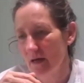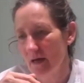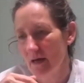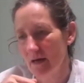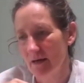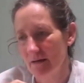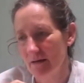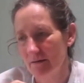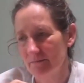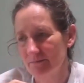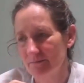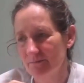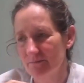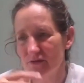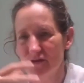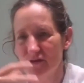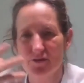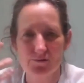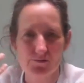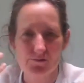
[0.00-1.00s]

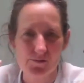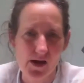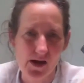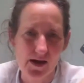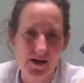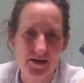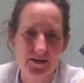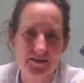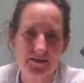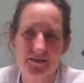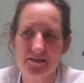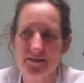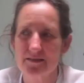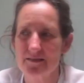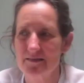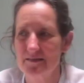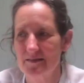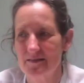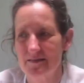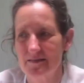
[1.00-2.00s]
psoriasis,
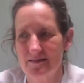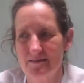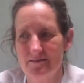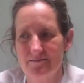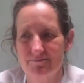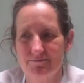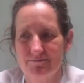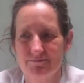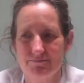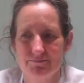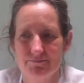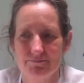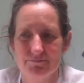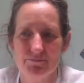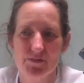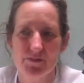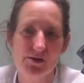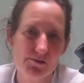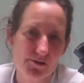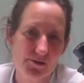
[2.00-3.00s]

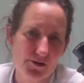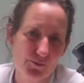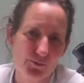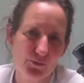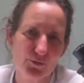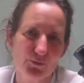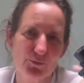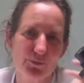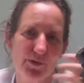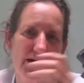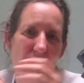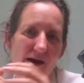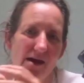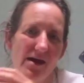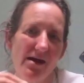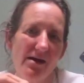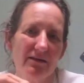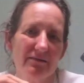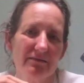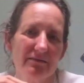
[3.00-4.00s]
irritable
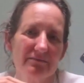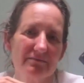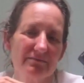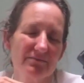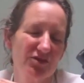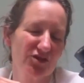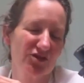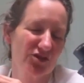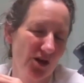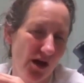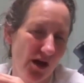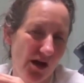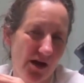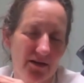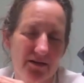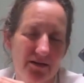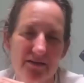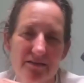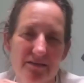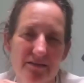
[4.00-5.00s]
bowel,
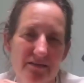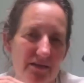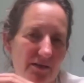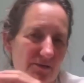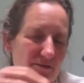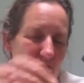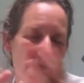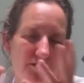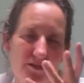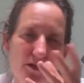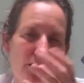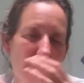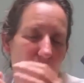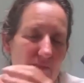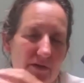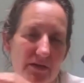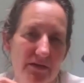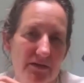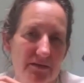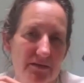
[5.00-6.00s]
sinus. There are so
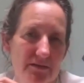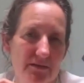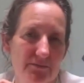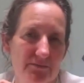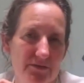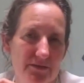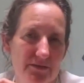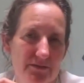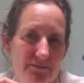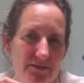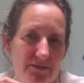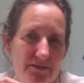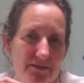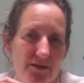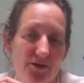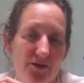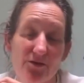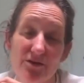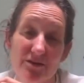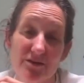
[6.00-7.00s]
many symptoms.
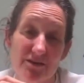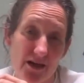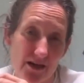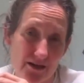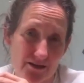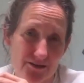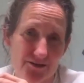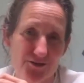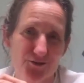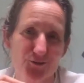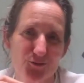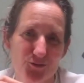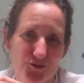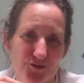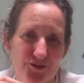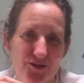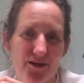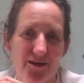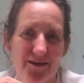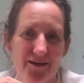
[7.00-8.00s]
So your tongue is a
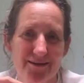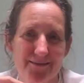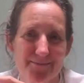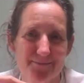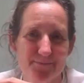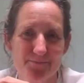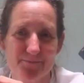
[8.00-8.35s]
good guide.